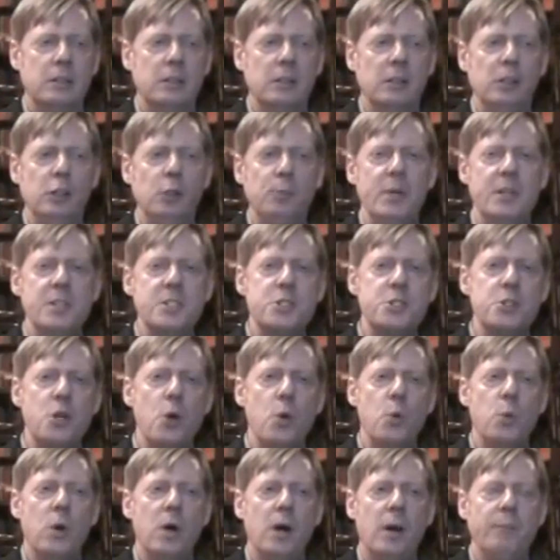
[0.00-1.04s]
little bit
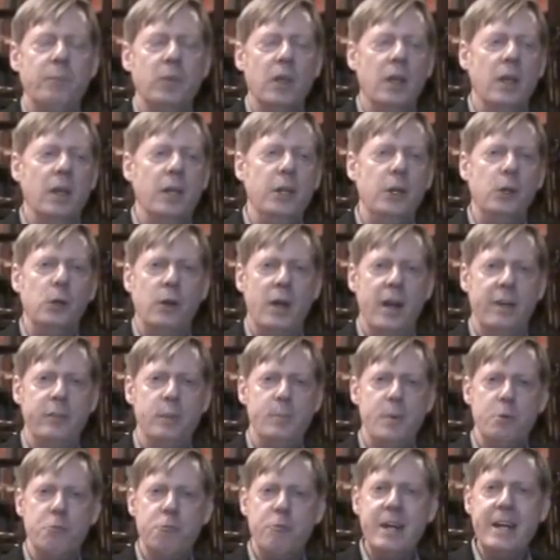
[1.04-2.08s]
so You don't have
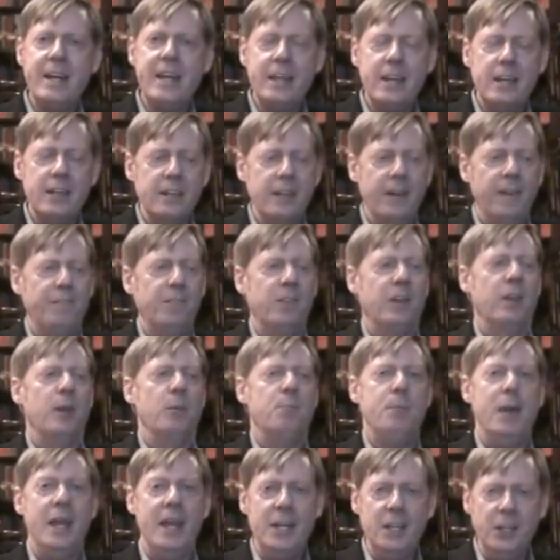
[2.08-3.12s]
to be reading
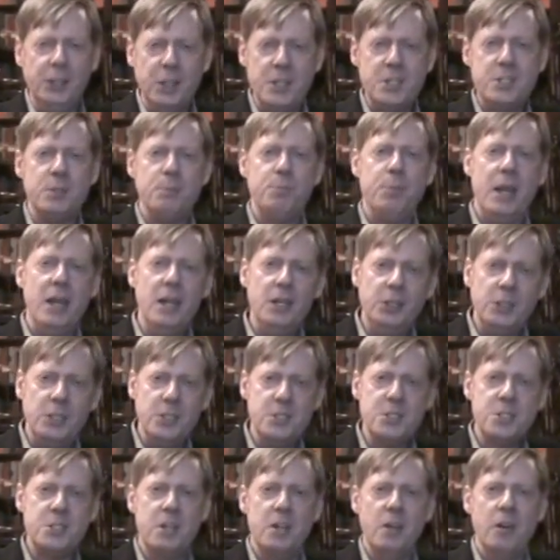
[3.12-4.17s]
pages and
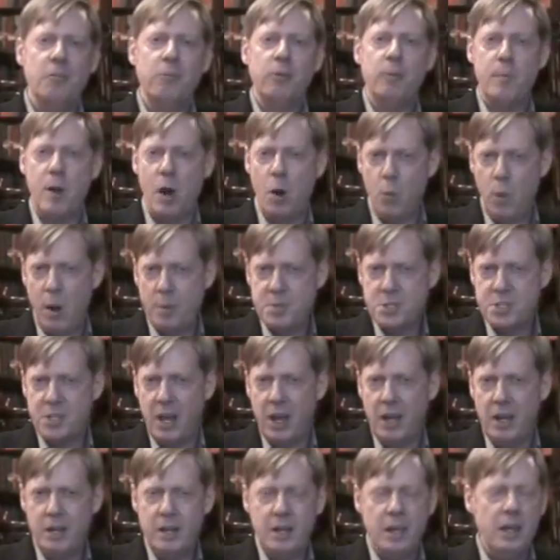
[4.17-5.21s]
pages from our
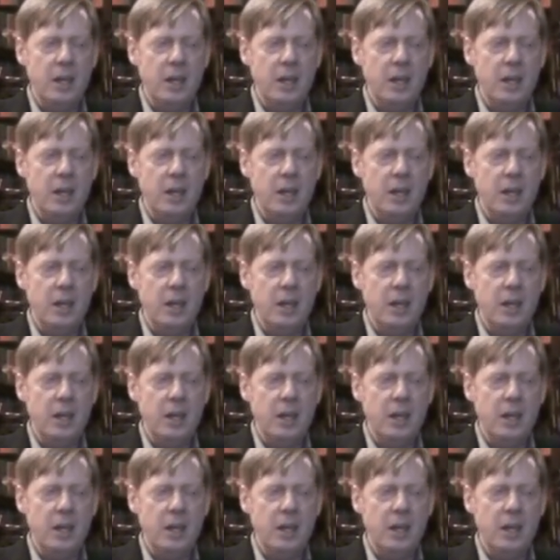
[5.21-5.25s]
website.